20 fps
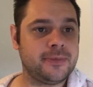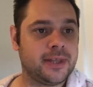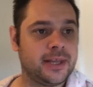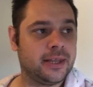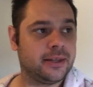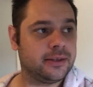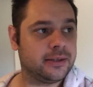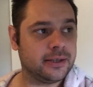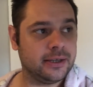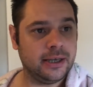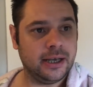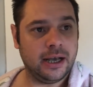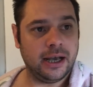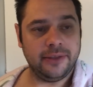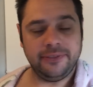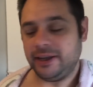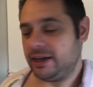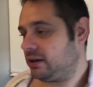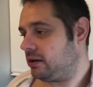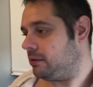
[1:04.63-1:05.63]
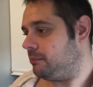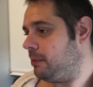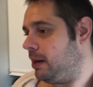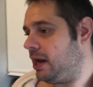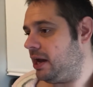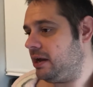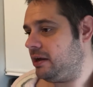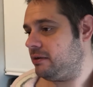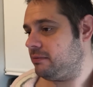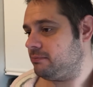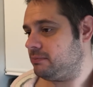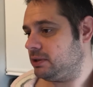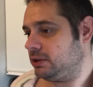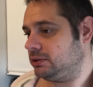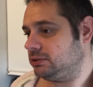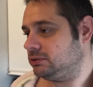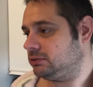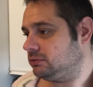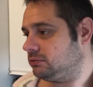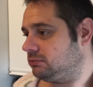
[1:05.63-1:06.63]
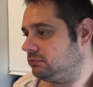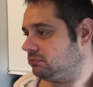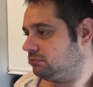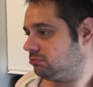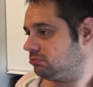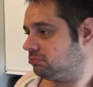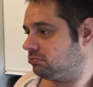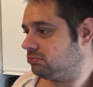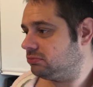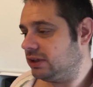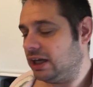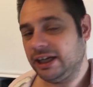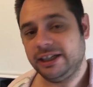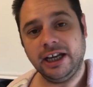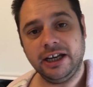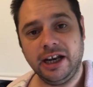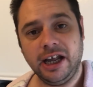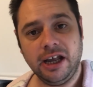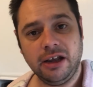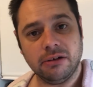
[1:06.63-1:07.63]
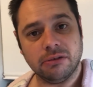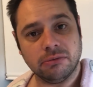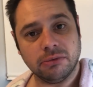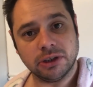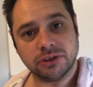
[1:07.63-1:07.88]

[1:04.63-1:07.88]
Daddy. And then come home and I don't know.